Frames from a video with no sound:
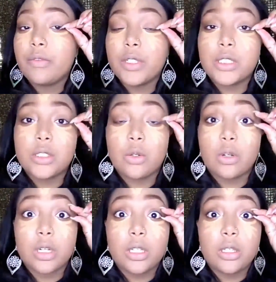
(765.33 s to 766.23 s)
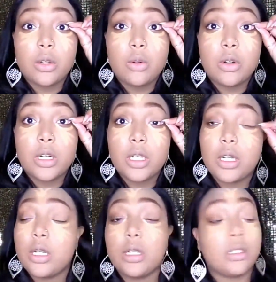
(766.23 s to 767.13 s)
Sephora, Lord.
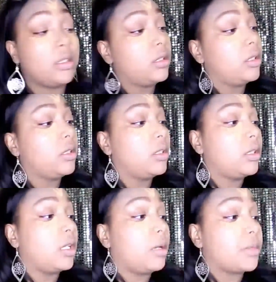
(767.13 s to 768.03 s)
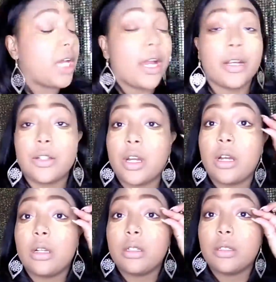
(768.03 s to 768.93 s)
I'm tired,
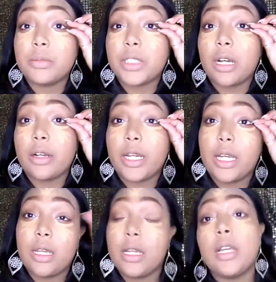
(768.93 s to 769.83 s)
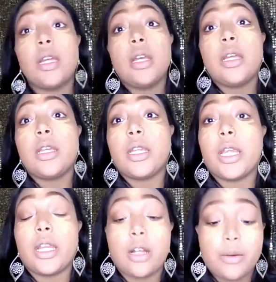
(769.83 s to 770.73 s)
y'all. I'm sorry.
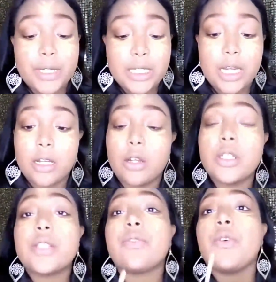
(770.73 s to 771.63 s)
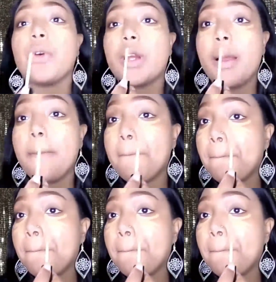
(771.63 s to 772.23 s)
You ain't always gotta go to Sephora.